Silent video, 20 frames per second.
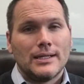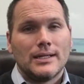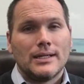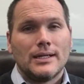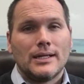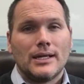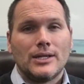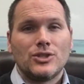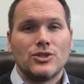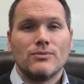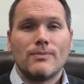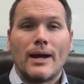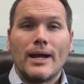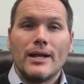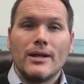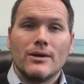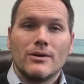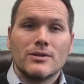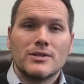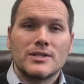As you might
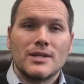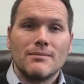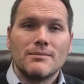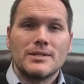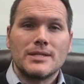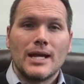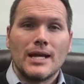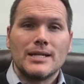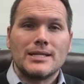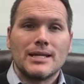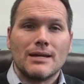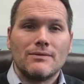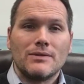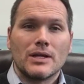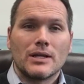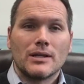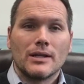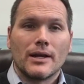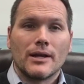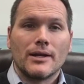know, some states have
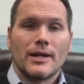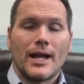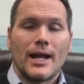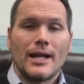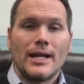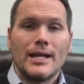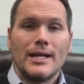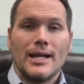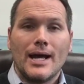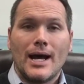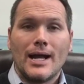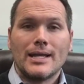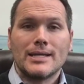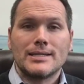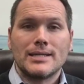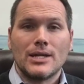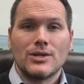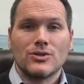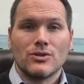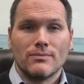declared any
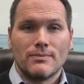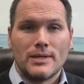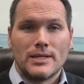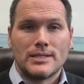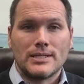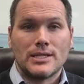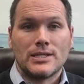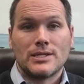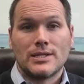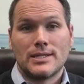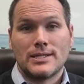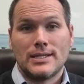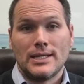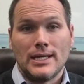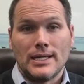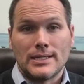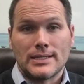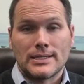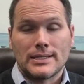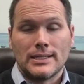non-essential business to
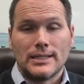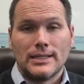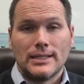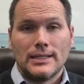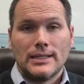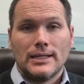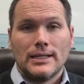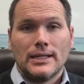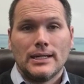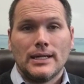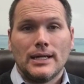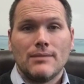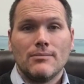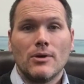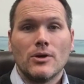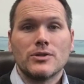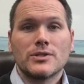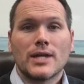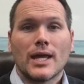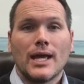cease. In
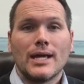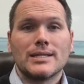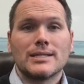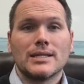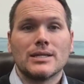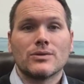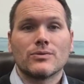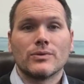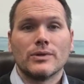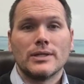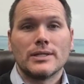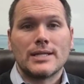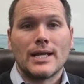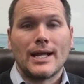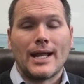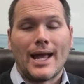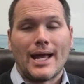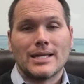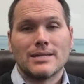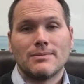most cases, real
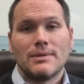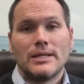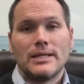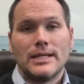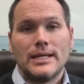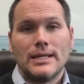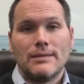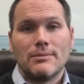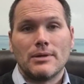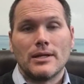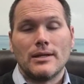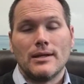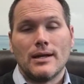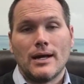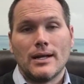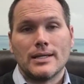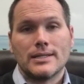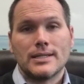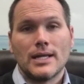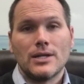estate has been deemed
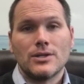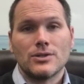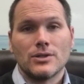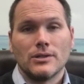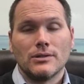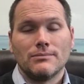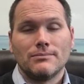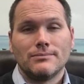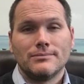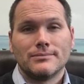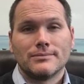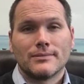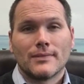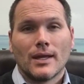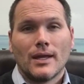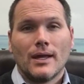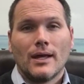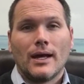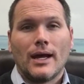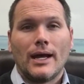non-essential.
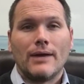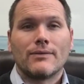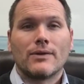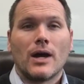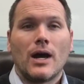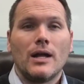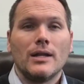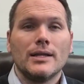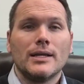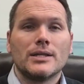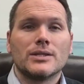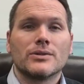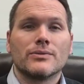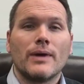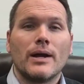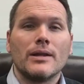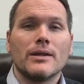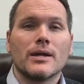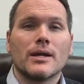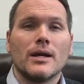I have colleagues
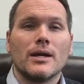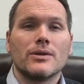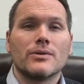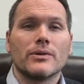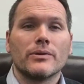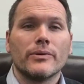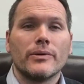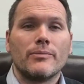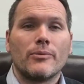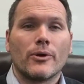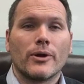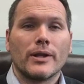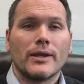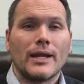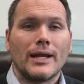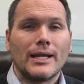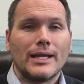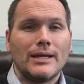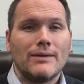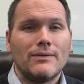around the country reporting
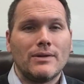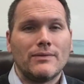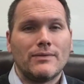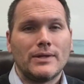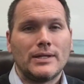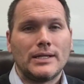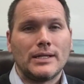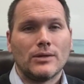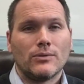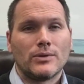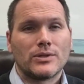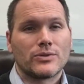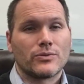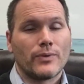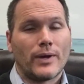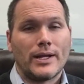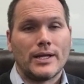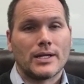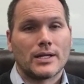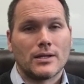that even if a deal was
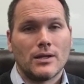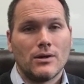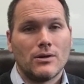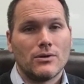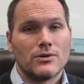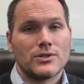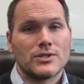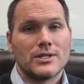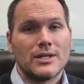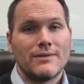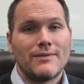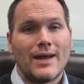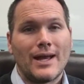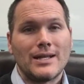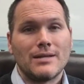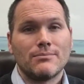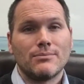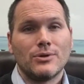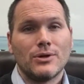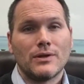ready to close, they've had
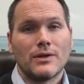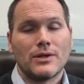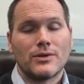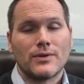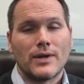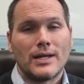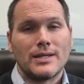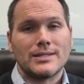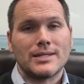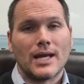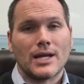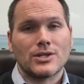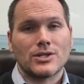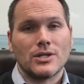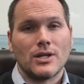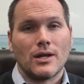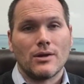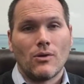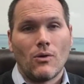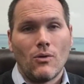to put the
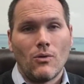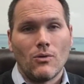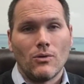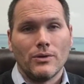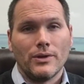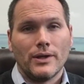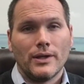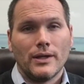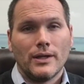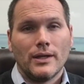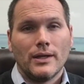transaction on hold.